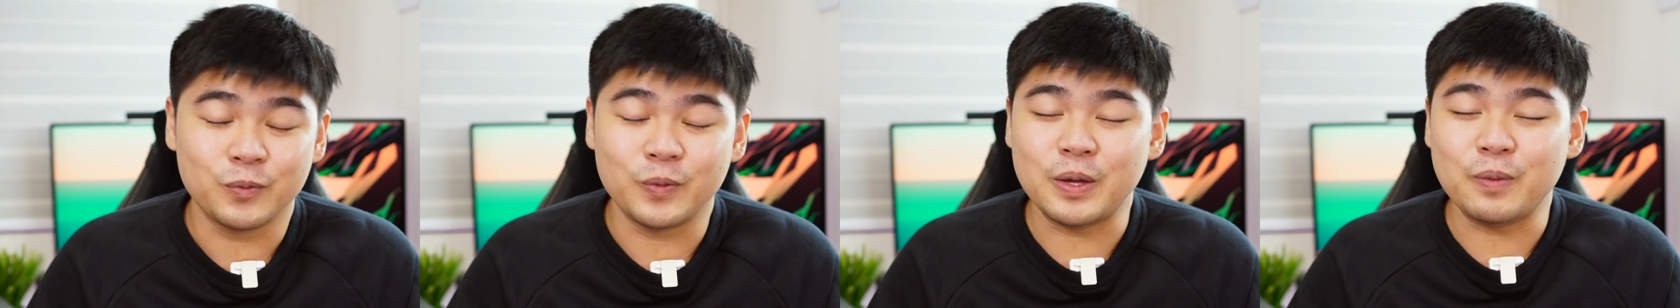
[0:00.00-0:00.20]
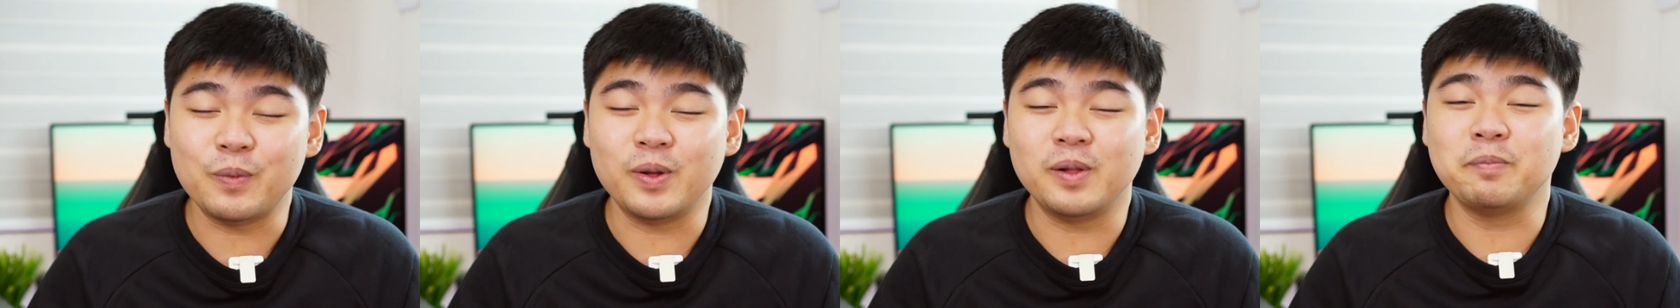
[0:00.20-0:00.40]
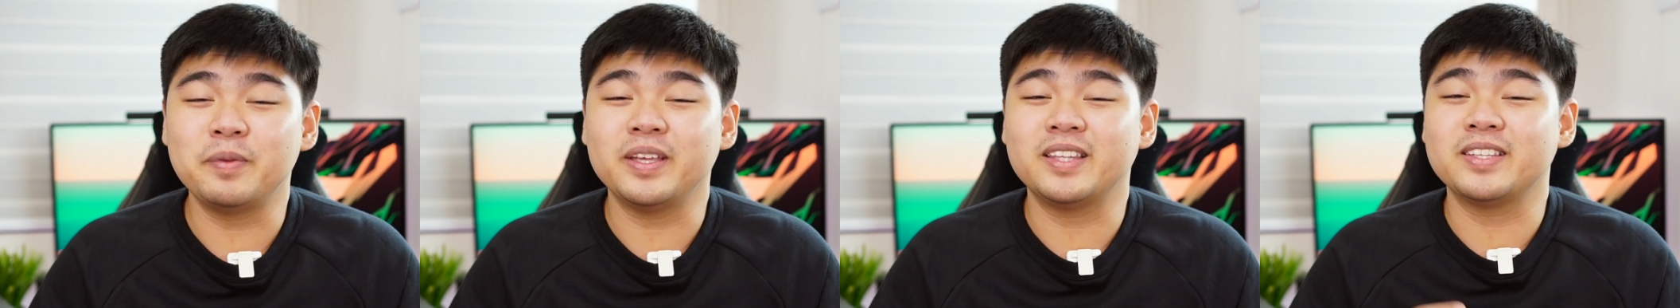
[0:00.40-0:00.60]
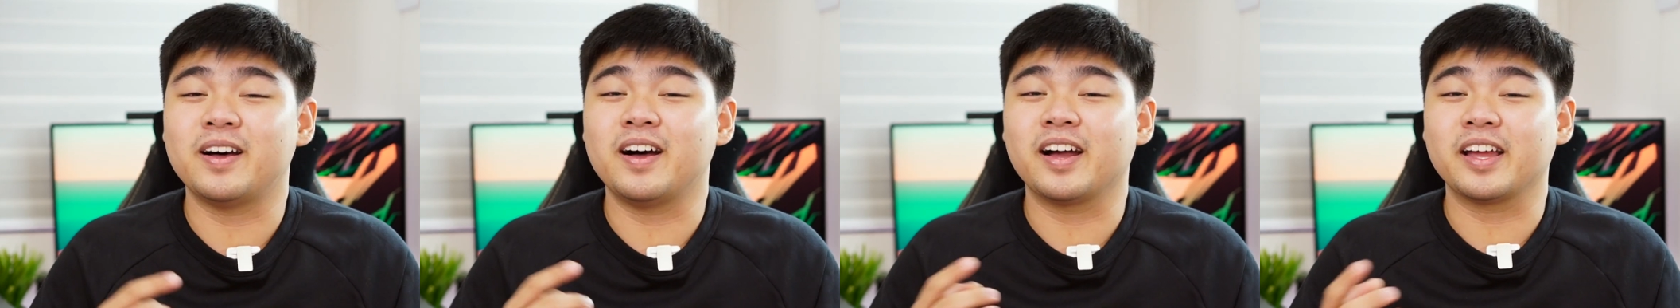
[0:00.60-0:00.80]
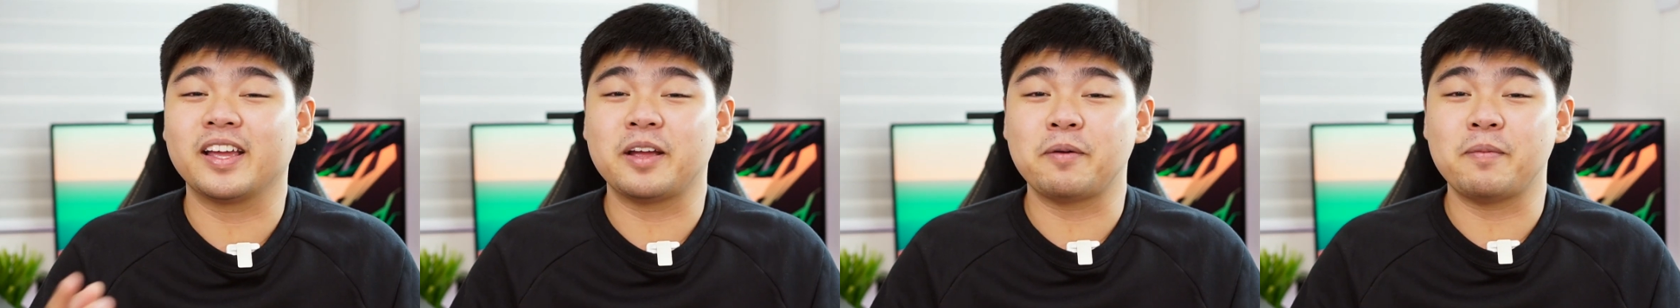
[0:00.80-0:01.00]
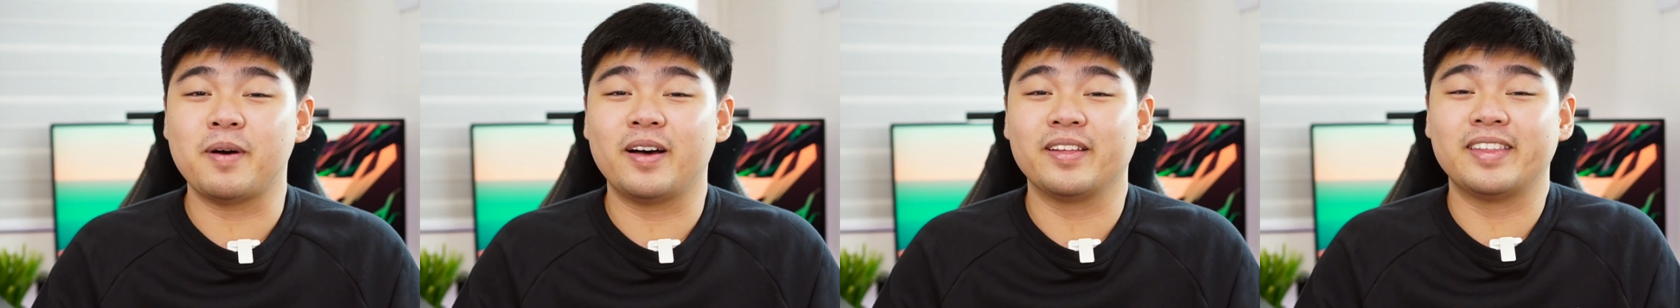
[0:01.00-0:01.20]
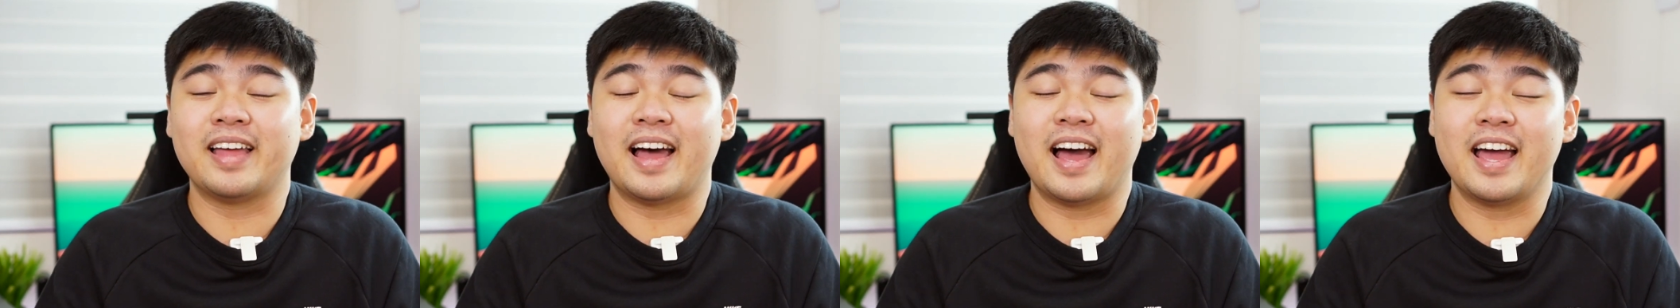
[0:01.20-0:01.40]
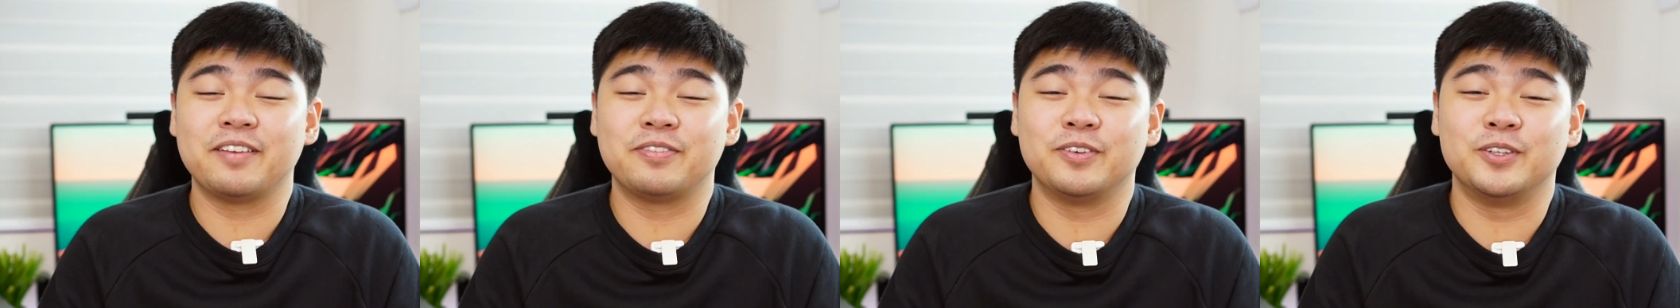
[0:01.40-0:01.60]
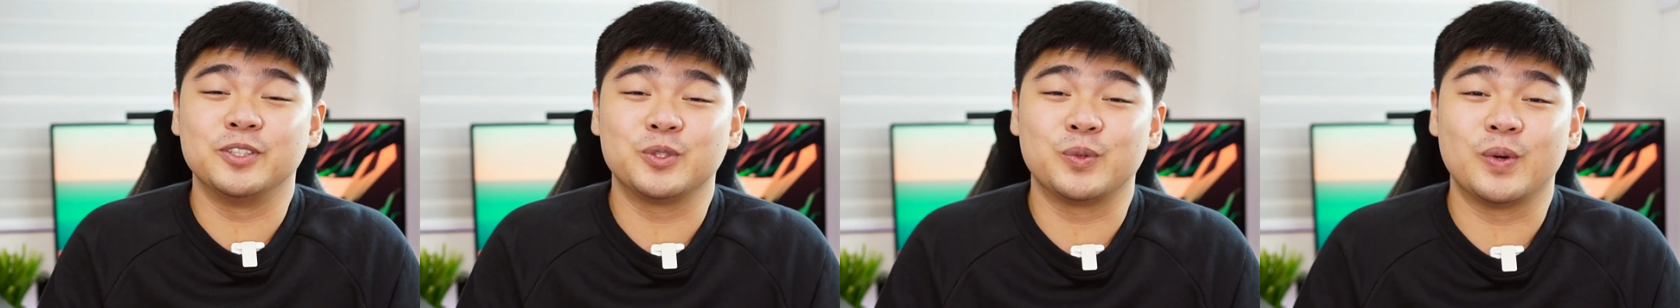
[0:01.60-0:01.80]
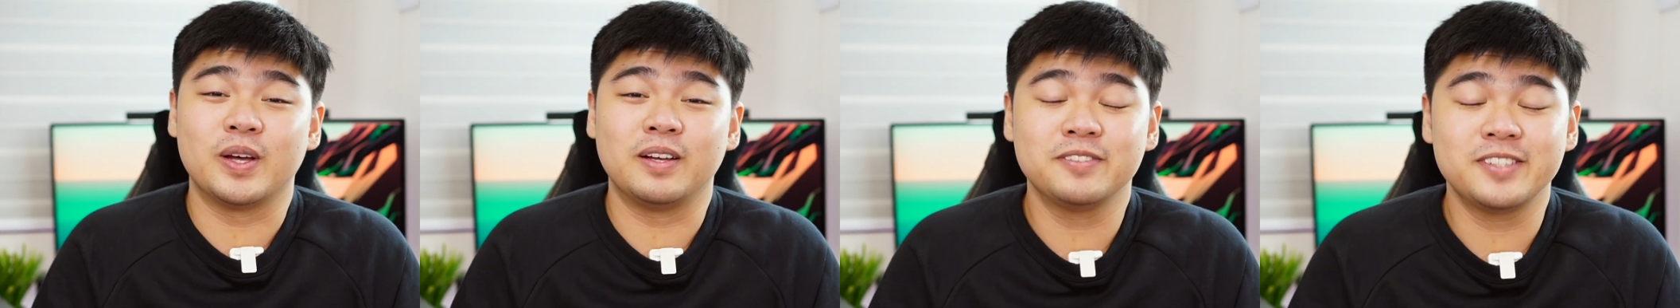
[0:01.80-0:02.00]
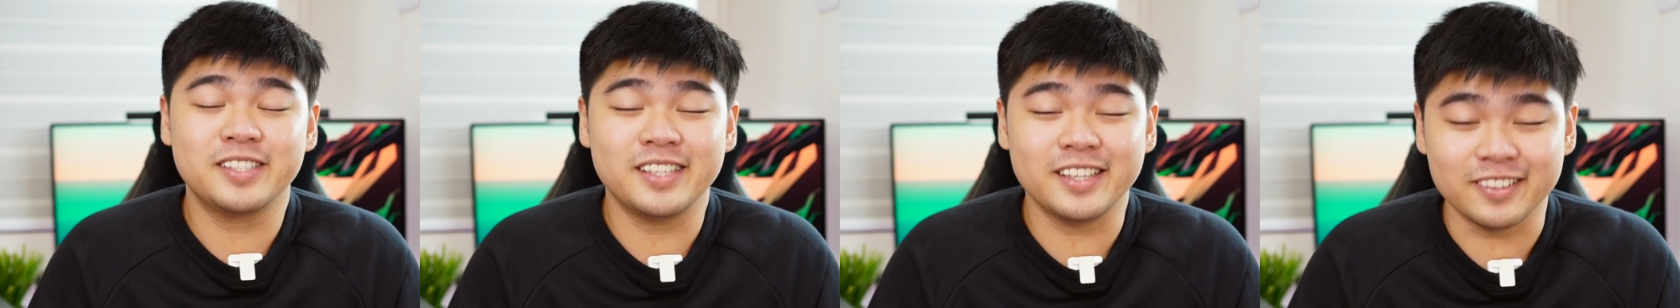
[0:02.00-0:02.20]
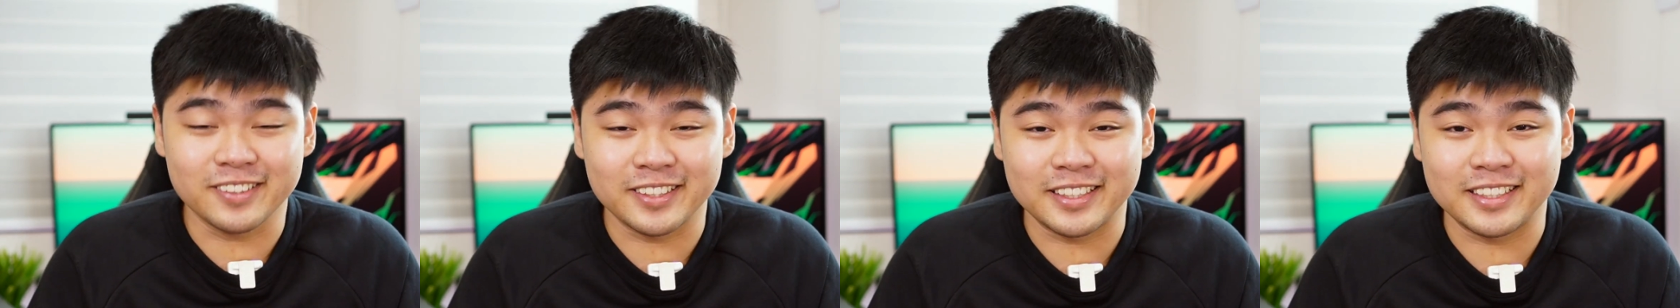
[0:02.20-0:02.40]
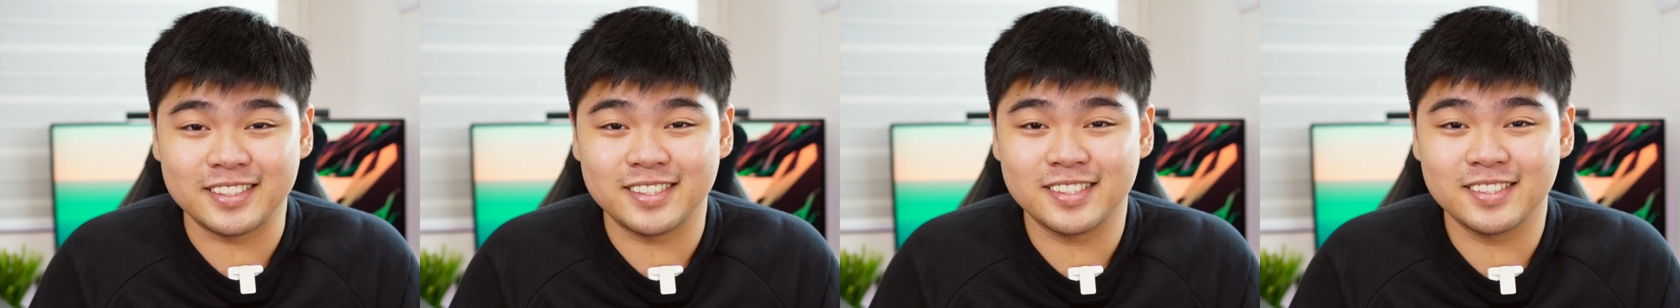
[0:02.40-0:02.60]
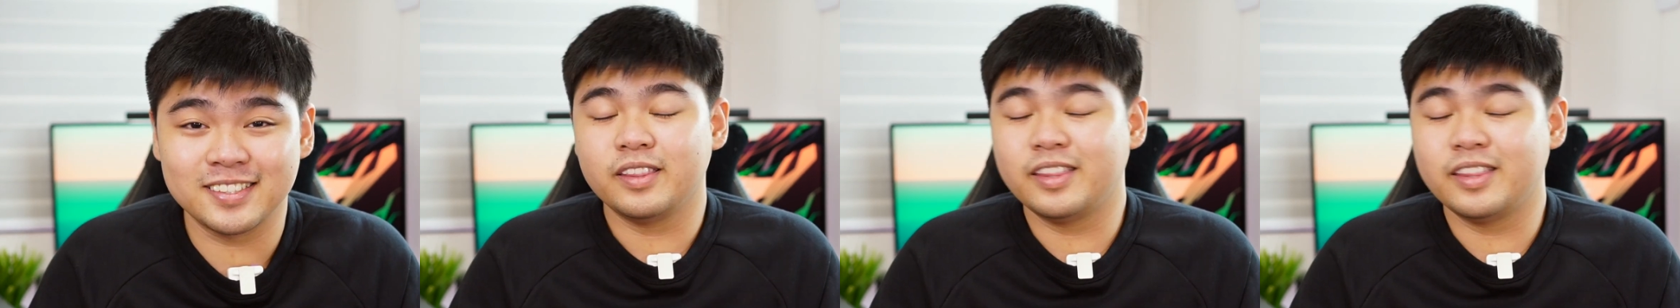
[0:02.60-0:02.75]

we will be talking about the iPhone 12 series.